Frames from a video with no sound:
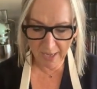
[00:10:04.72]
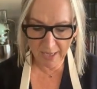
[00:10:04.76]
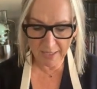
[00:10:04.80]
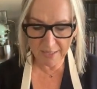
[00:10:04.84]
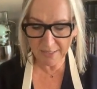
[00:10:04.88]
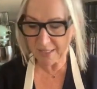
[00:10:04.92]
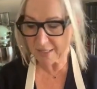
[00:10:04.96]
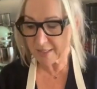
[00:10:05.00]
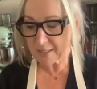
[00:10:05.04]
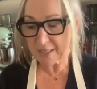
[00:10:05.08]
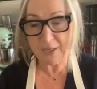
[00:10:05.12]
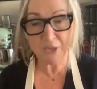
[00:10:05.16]

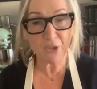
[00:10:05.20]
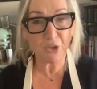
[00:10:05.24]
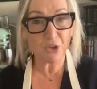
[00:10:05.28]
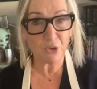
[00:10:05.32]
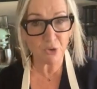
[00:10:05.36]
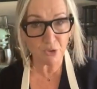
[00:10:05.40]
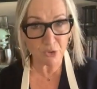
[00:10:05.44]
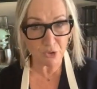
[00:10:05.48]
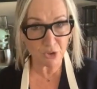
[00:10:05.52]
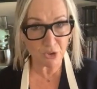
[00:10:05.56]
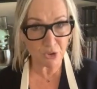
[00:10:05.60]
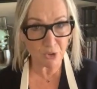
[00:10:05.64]
As I said, you
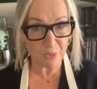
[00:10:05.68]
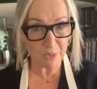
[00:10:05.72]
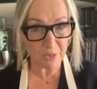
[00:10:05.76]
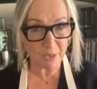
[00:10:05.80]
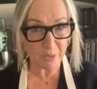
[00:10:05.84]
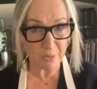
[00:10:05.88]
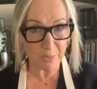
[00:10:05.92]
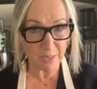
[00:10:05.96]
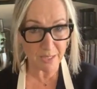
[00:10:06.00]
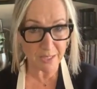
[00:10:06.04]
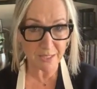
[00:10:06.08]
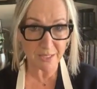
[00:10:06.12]
could do it with
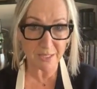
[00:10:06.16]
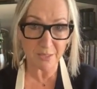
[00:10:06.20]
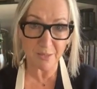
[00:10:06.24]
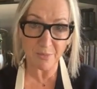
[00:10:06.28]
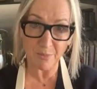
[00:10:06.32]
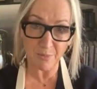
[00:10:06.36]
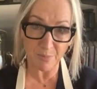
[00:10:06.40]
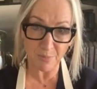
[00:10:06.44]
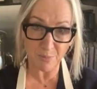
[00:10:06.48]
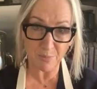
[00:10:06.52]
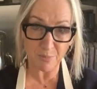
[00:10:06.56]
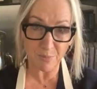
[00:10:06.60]
a whisk
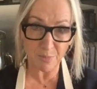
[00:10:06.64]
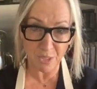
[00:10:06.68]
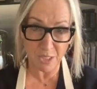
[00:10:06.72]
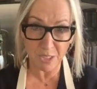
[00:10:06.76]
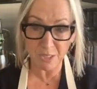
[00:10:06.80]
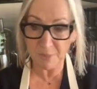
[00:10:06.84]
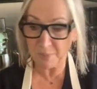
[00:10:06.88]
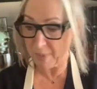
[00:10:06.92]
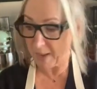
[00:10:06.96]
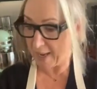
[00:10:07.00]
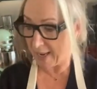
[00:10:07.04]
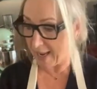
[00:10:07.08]

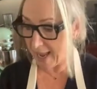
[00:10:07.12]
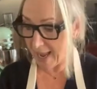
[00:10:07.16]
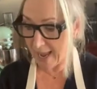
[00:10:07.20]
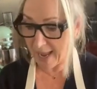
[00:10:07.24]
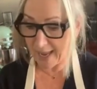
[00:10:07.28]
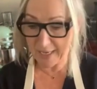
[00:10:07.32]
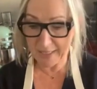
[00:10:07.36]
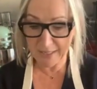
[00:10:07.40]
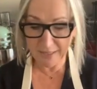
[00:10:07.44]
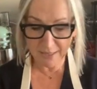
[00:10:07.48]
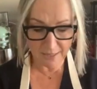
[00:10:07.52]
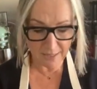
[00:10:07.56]
just by
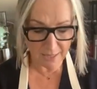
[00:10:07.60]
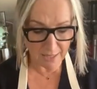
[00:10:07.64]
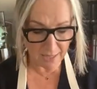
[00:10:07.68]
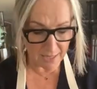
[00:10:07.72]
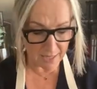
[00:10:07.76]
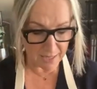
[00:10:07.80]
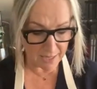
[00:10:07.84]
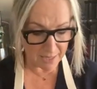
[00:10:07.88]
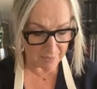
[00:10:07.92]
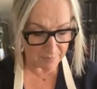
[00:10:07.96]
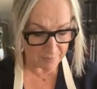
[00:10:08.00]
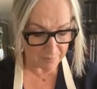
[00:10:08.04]
hand.
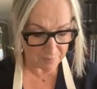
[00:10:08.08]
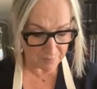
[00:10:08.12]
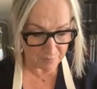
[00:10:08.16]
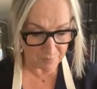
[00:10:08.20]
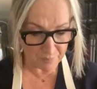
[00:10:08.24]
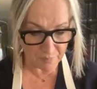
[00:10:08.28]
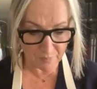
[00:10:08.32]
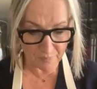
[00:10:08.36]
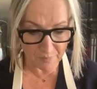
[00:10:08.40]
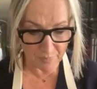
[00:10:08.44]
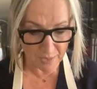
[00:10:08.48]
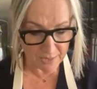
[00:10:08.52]

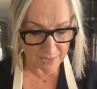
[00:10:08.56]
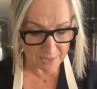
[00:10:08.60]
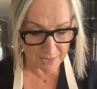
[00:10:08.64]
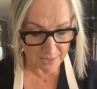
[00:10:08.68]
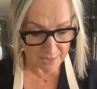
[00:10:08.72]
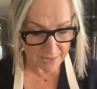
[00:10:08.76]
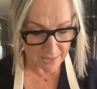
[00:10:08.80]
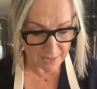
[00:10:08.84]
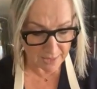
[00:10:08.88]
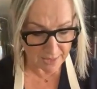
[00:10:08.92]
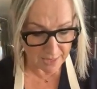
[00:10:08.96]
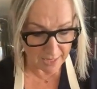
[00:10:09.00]
It
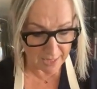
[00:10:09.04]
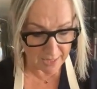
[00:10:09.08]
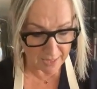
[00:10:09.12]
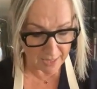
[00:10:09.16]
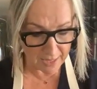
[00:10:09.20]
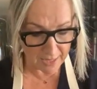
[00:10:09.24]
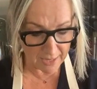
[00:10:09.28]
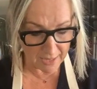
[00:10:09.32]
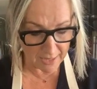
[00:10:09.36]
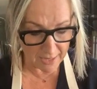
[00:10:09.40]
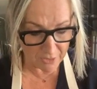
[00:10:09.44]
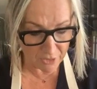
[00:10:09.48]
doesn't need
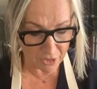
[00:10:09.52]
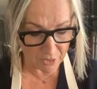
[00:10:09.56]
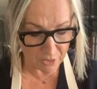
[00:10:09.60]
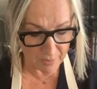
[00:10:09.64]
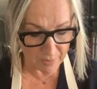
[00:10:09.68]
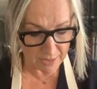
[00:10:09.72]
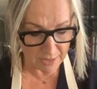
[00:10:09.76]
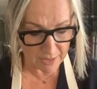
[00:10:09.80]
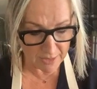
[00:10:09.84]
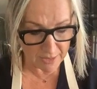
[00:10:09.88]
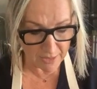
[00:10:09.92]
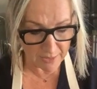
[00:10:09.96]
an electric
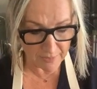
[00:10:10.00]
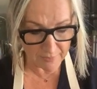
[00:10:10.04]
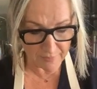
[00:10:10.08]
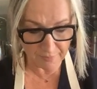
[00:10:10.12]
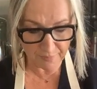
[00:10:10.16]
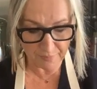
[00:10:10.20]
mixer